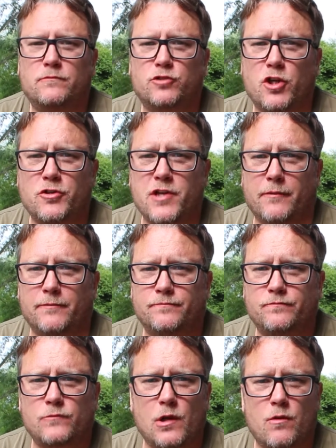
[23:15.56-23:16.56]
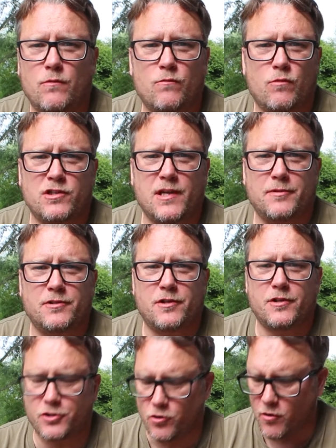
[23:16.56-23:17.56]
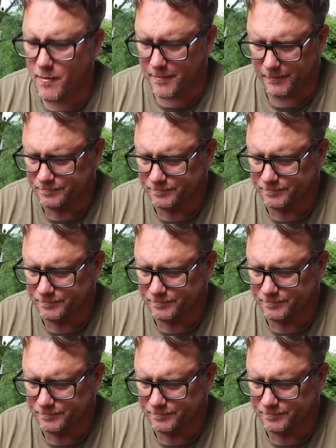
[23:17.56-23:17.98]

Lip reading: Sun's out. What's happened to the storm?